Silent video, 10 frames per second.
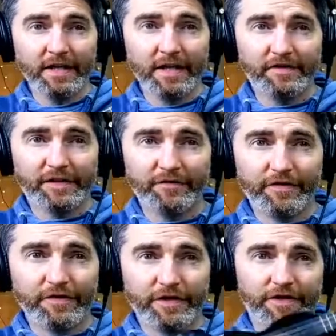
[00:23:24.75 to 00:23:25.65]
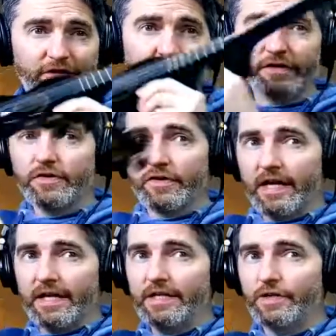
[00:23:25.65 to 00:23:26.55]
If it's confusing, just turn the
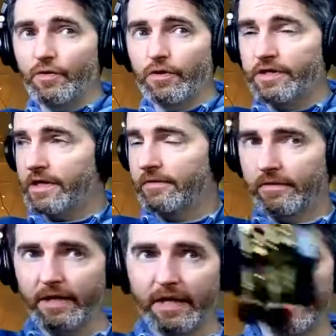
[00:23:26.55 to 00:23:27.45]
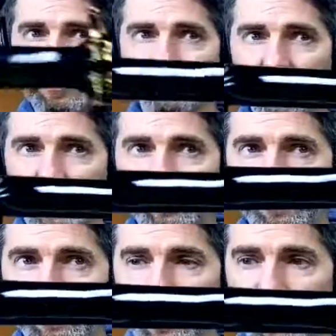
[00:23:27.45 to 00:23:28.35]
ukulele towards you and upside down
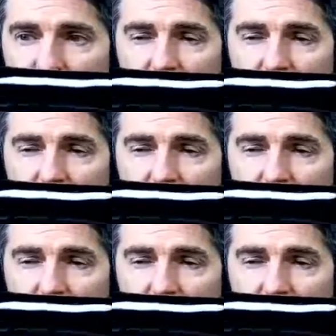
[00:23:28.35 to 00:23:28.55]
like that,